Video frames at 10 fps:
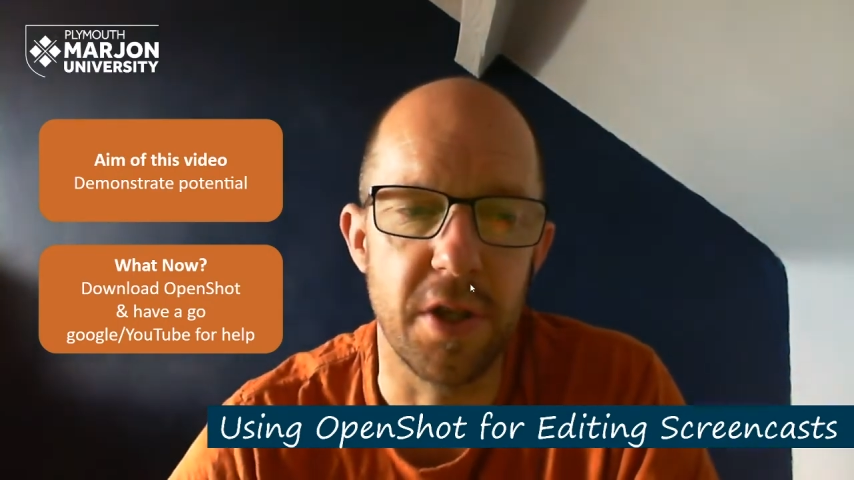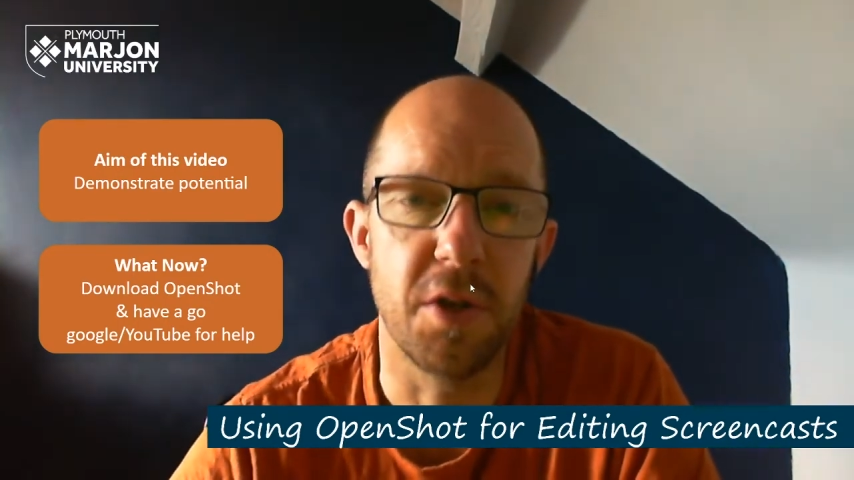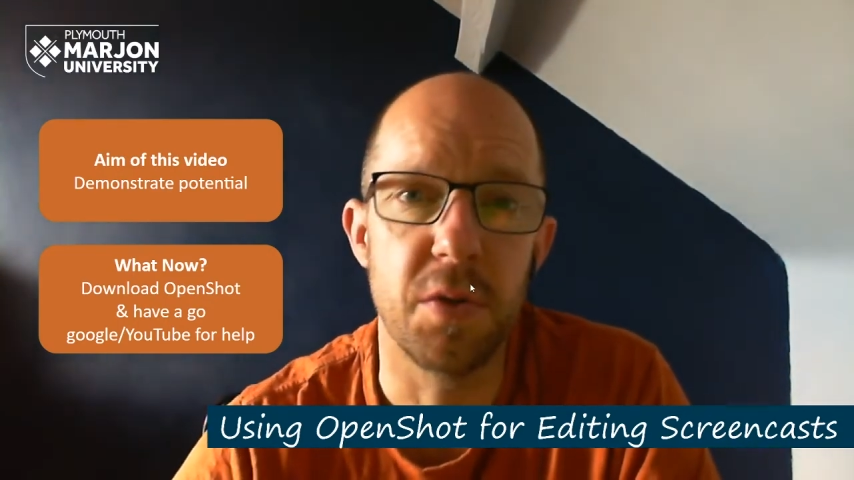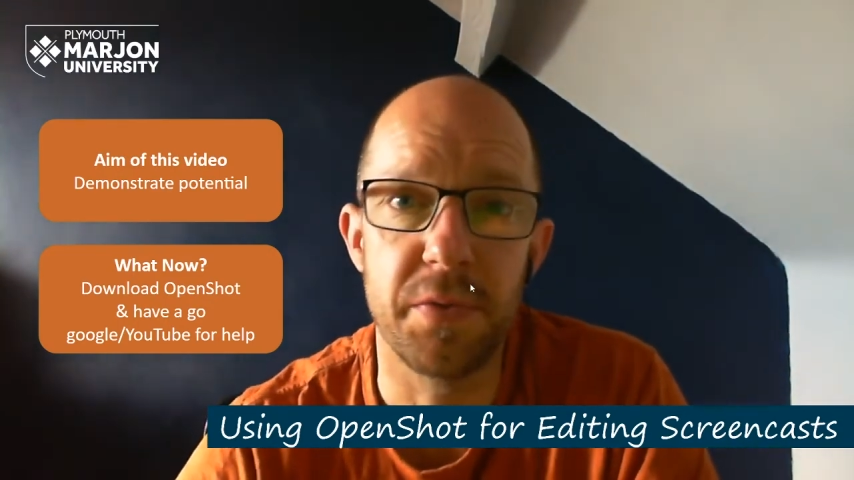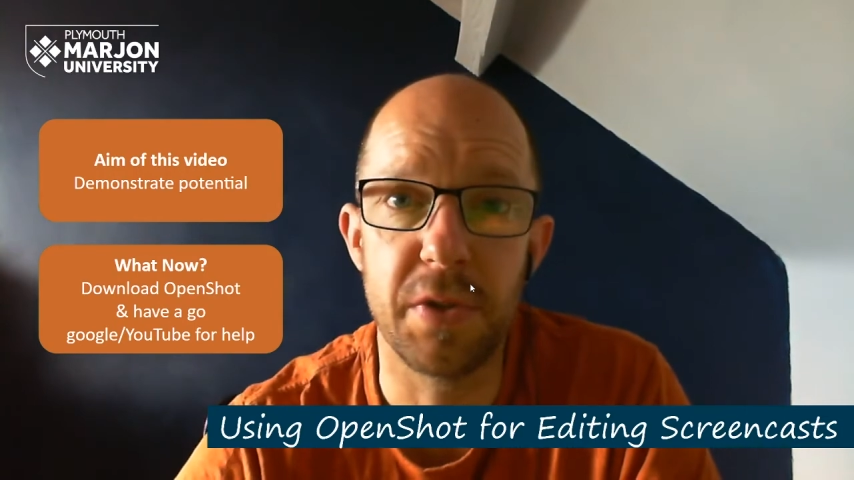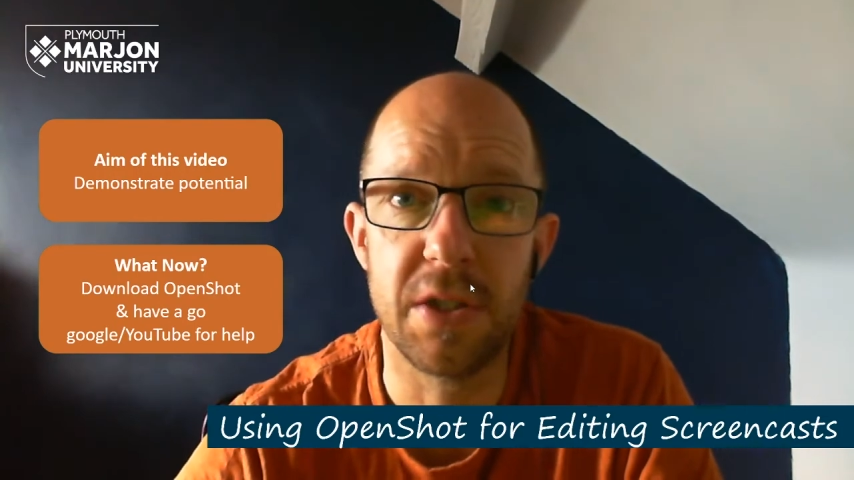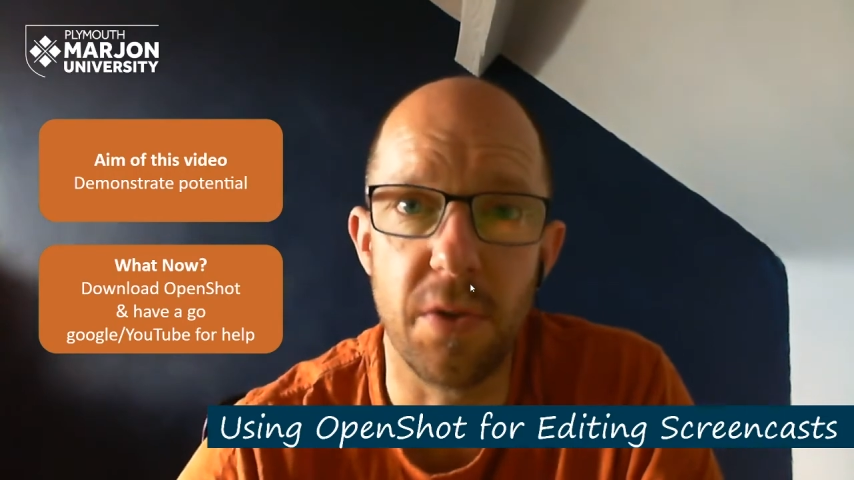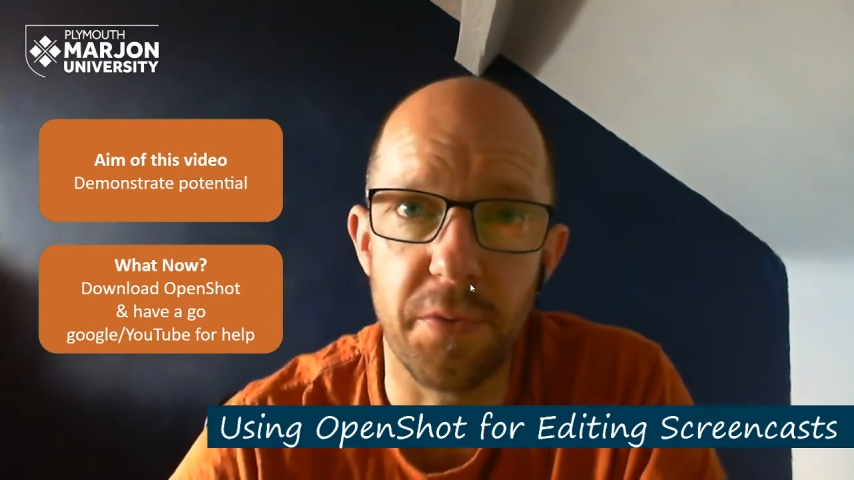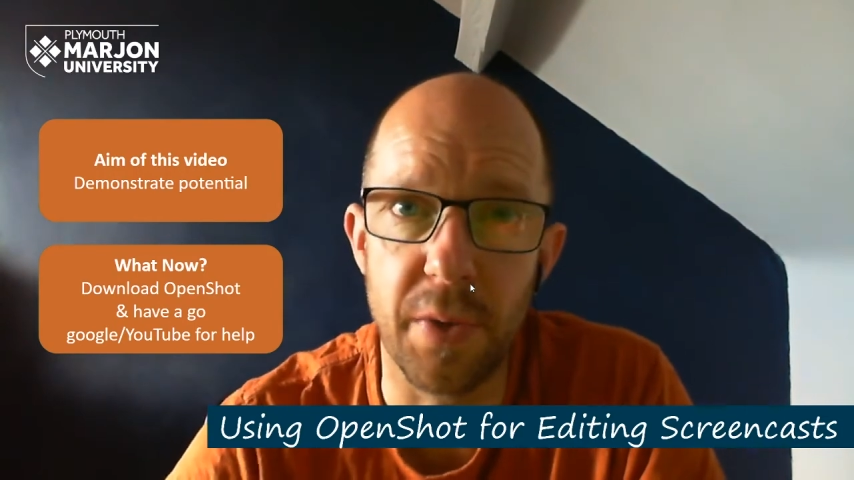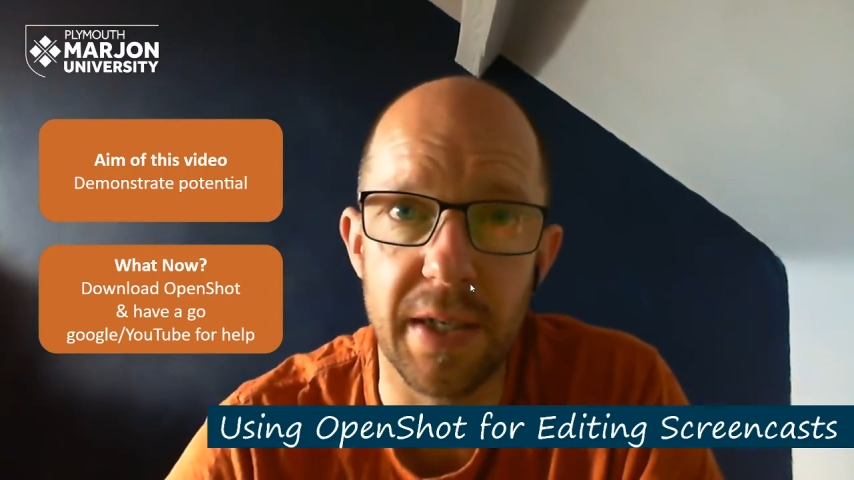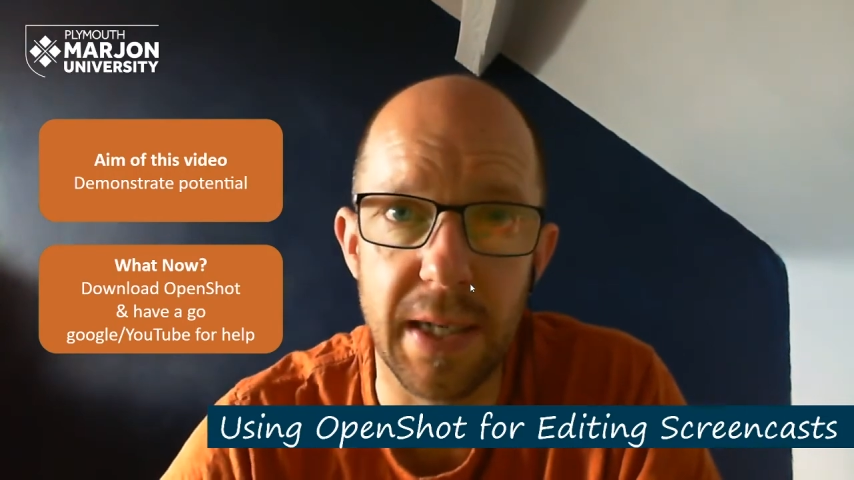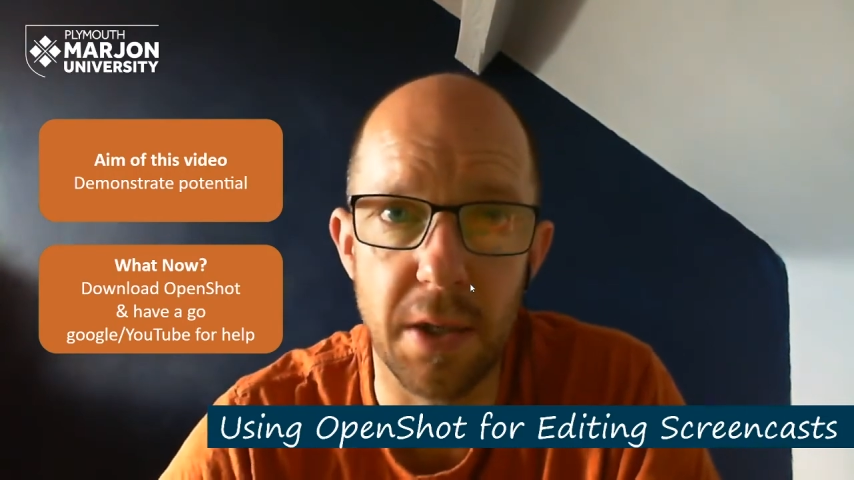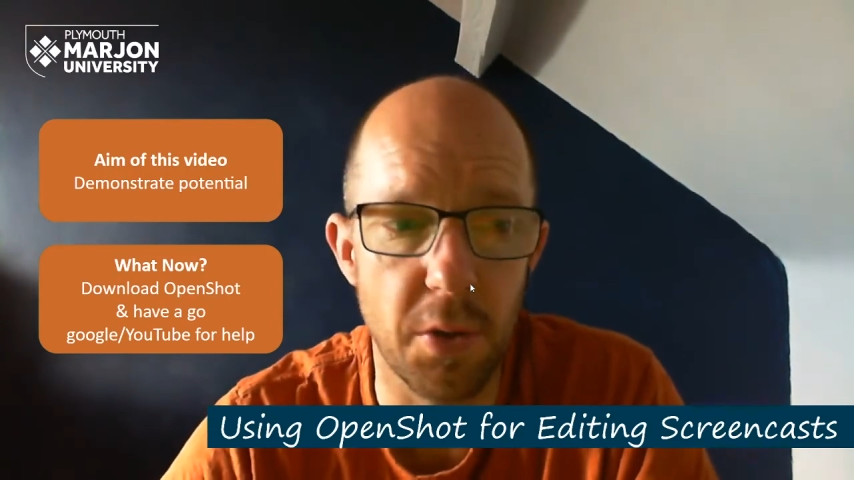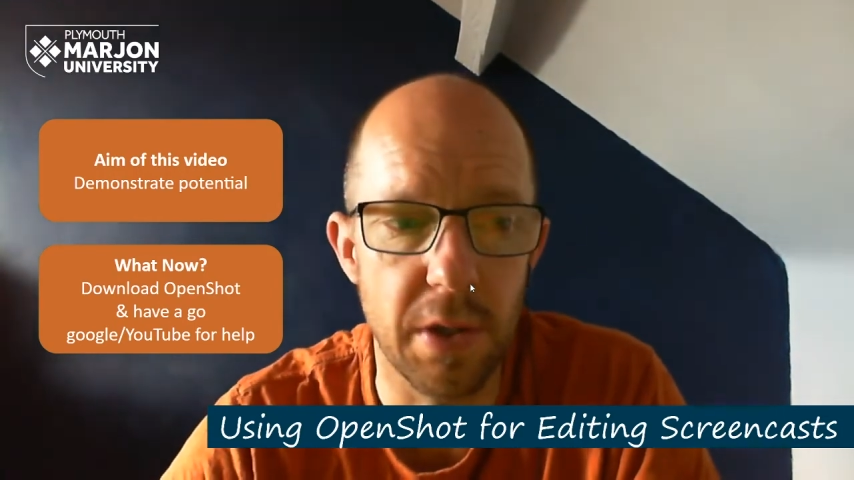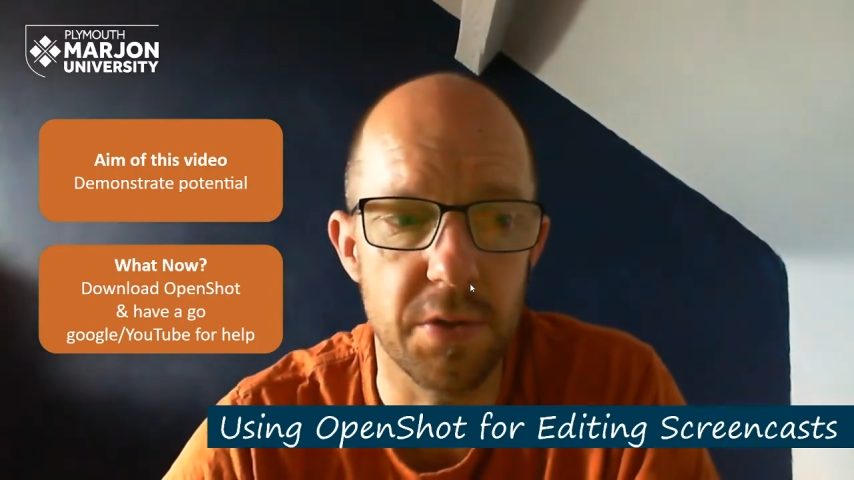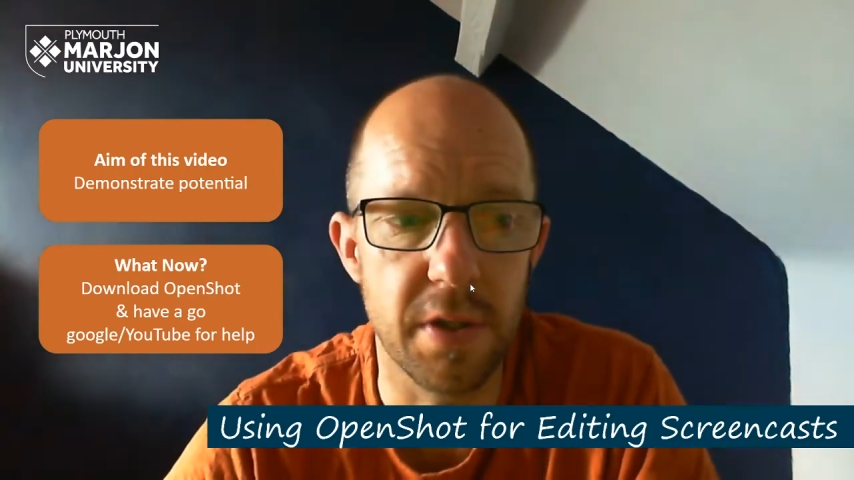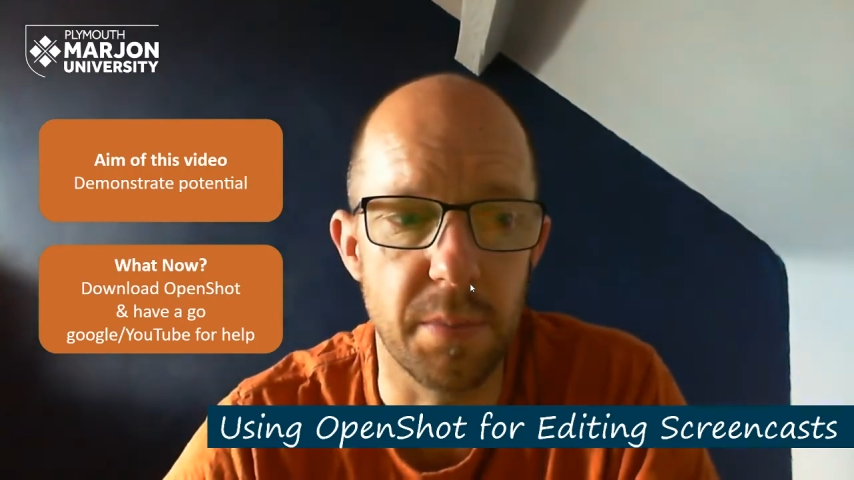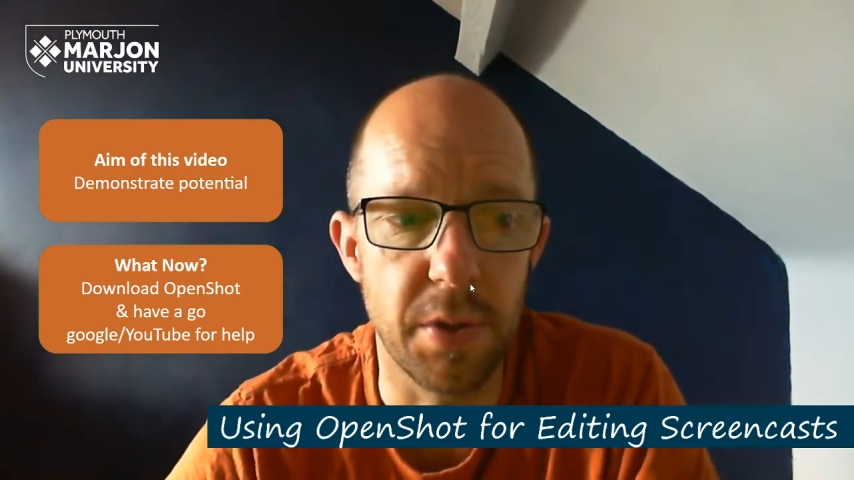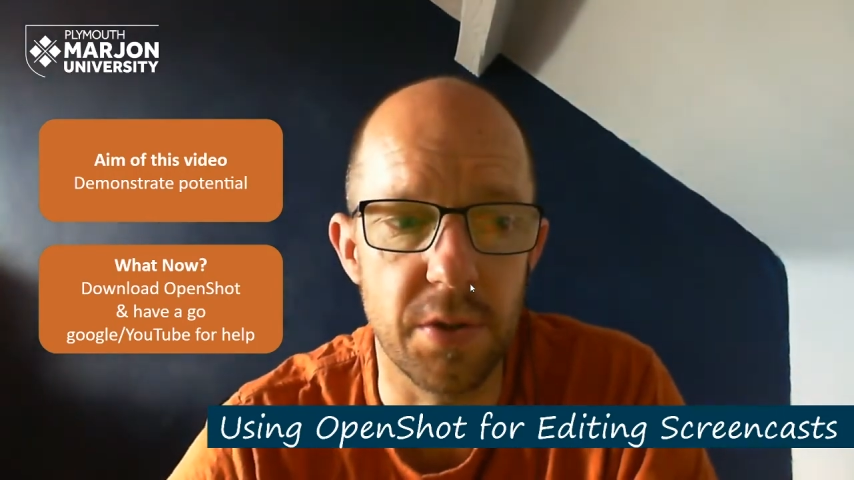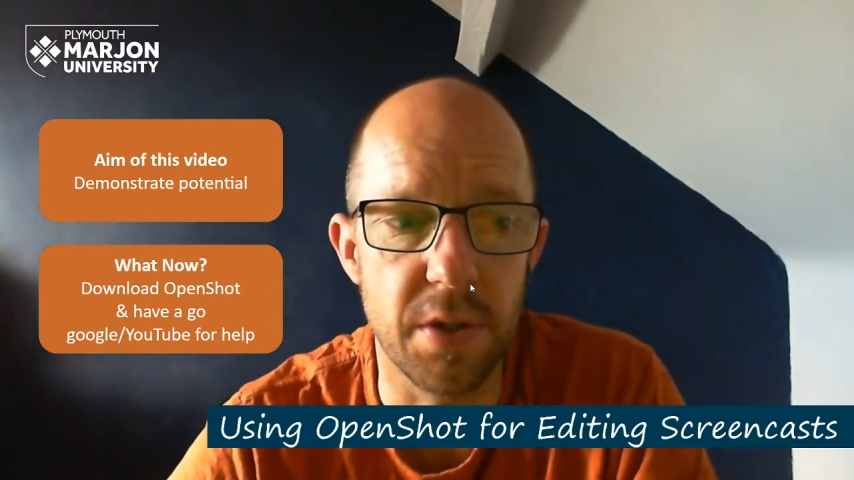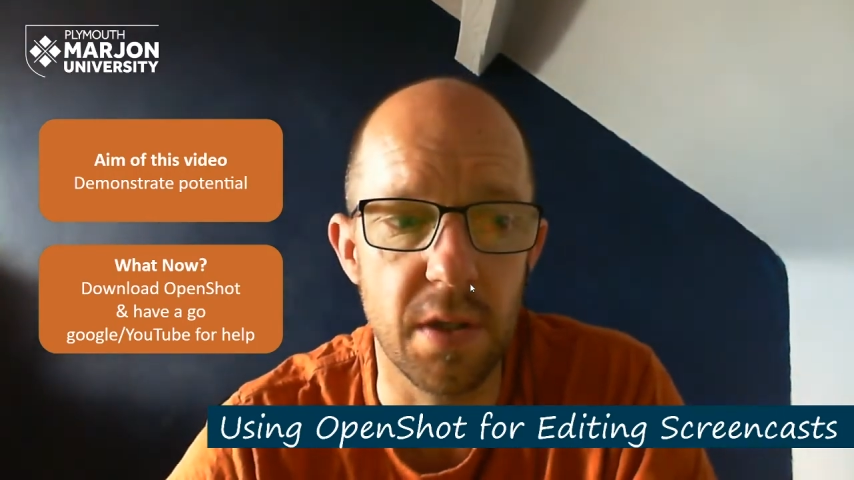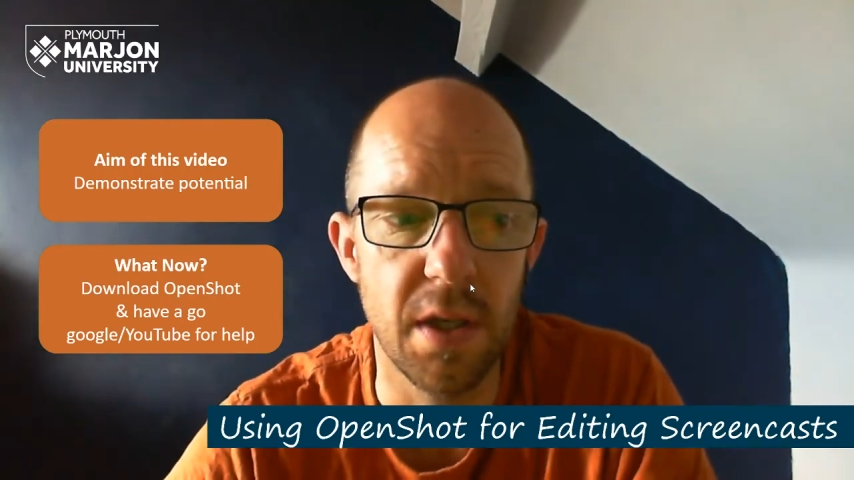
It's free software, you download it onto your computer,